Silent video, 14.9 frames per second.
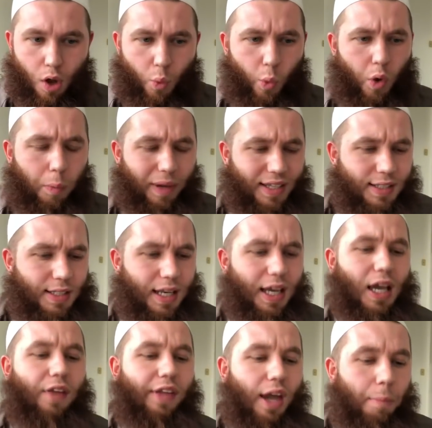We would be
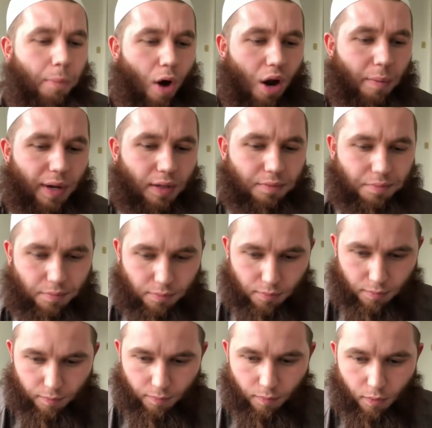sitting in the apartment
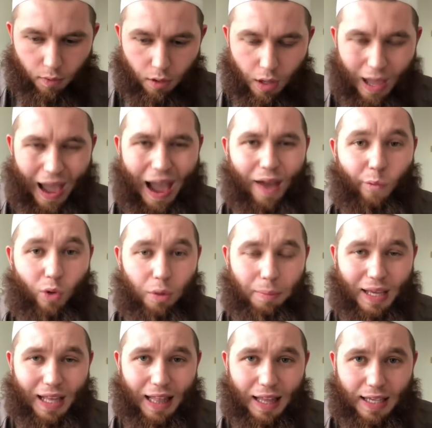and we'd
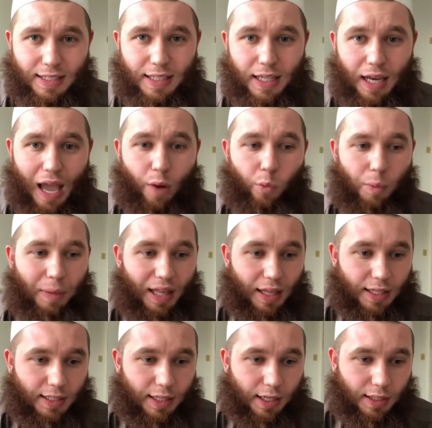be
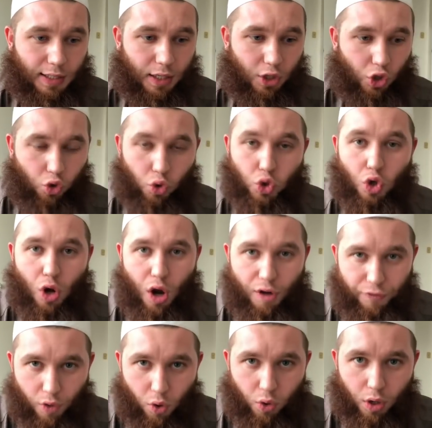listening to durus on our
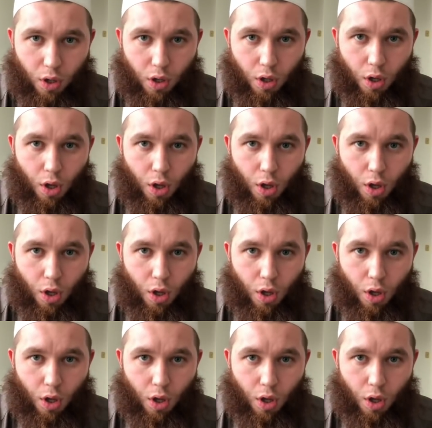phone.